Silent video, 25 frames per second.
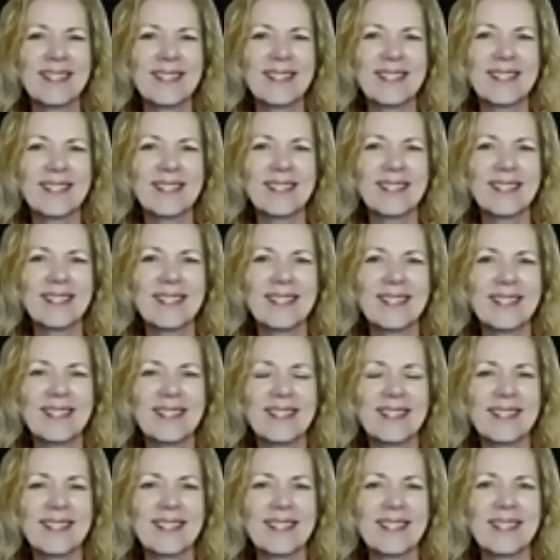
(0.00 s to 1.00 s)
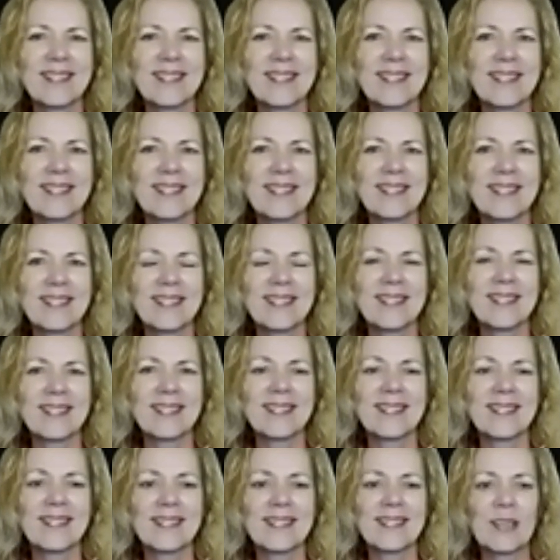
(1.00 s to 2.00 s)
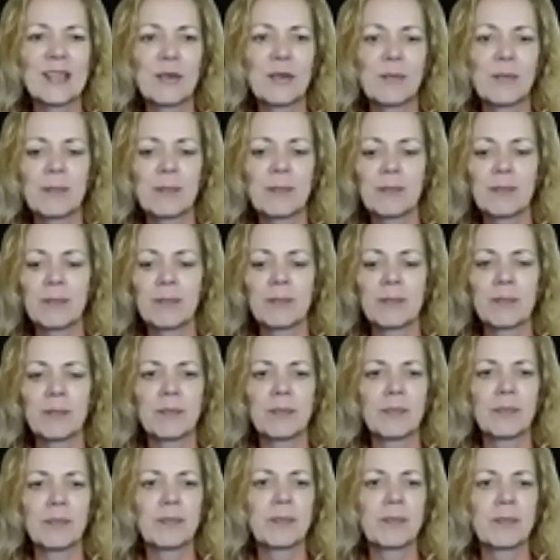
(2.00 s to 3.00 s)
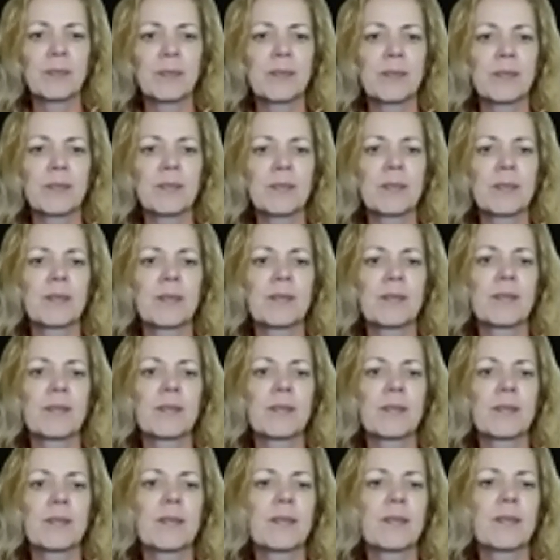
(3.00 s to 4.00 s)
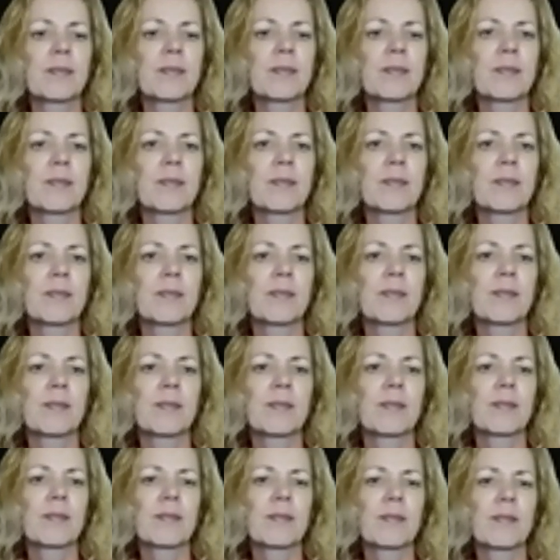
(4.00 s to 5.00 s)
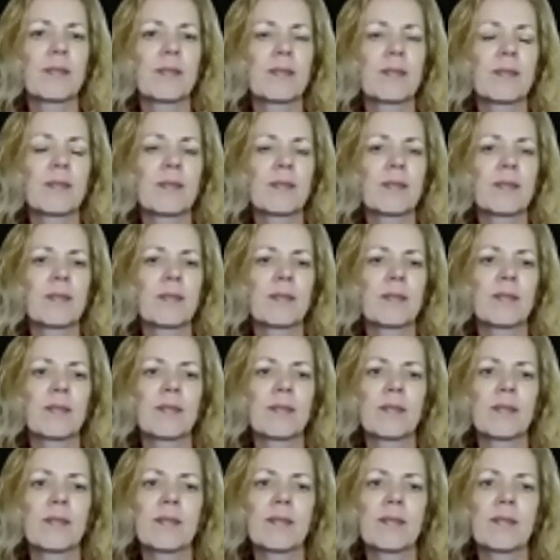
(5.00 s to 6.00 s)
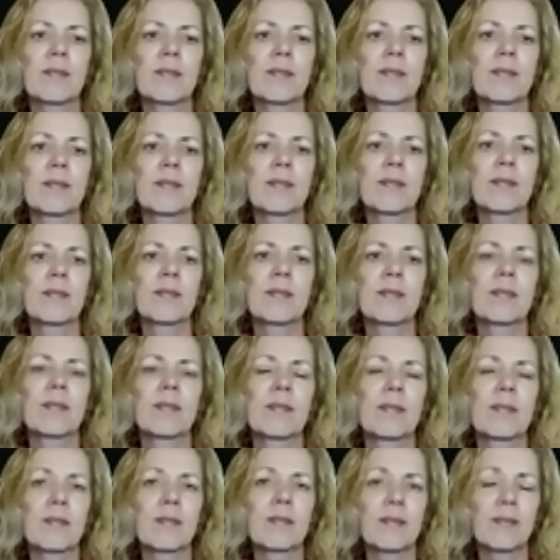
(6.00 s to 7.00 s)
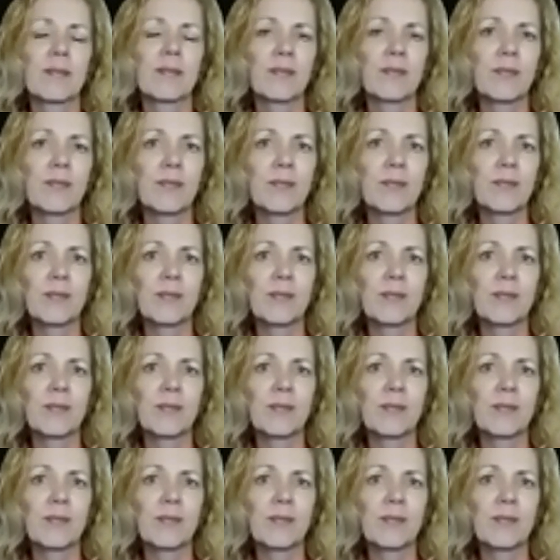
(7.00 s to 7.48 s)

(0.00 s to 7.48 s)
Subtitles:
(not speaking)